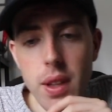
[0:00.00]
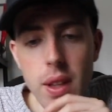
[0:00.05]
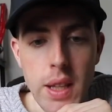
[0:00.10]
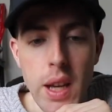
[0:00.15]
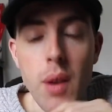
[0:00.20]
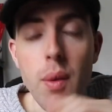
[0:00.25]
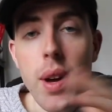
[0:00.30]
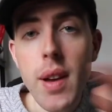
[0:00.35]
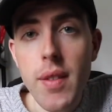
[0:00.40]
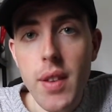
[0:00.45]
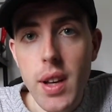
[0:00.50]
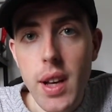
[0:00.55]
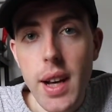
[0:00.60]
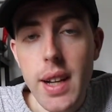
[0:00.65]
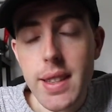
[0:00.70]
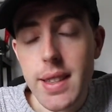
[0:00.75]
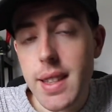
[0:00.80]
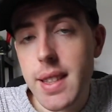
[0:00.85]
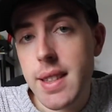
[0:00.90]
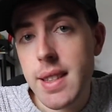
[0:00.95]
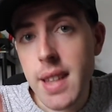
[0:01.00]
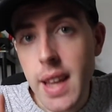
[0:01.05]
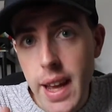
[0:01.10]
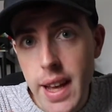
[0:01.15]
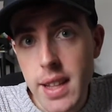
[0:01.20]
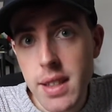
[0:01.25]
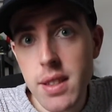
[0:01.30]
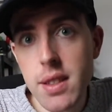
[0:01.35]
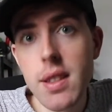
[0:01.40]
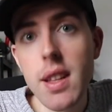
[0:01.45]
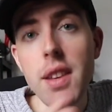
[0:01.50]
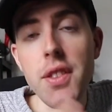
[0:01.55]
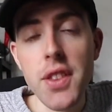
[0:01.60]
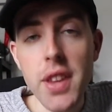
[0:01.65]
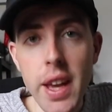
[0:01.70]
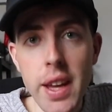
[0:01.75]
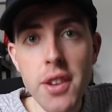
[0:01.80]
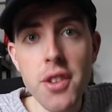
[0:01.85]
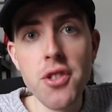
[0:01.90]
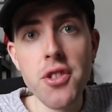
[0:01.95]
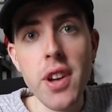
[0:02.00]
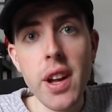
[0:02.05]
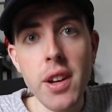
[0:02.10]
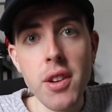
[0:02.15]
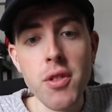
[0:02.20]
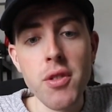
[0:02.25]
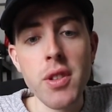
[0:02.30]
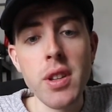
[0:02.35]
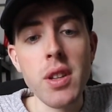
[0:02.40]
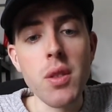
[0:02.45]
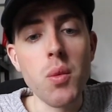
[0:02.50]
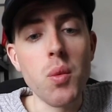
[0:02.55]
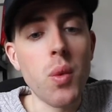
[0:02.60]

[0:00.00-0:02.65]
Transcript: However, I did a test at the end of January